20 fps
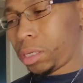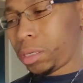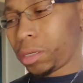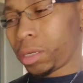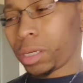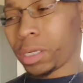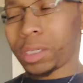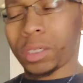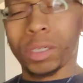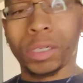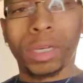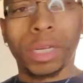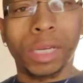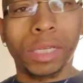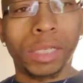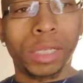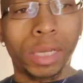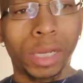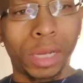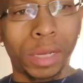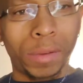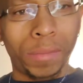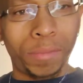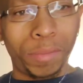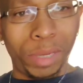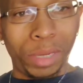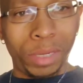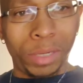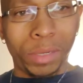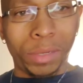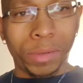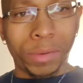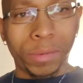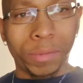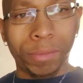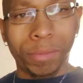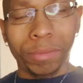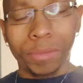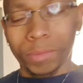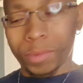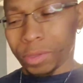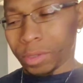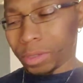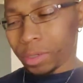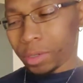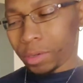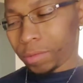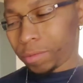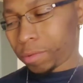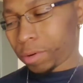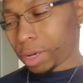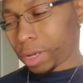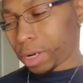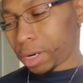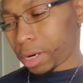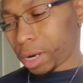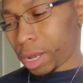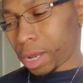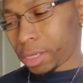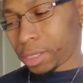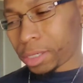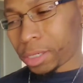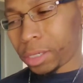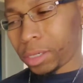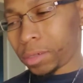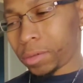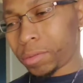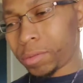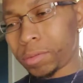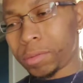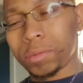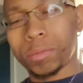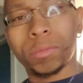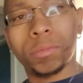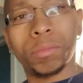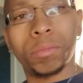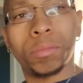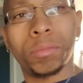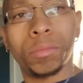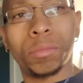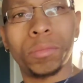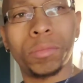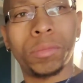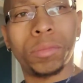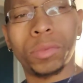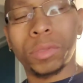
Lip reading: Or like I said, you can carry your cell phone, your device, your iPhone,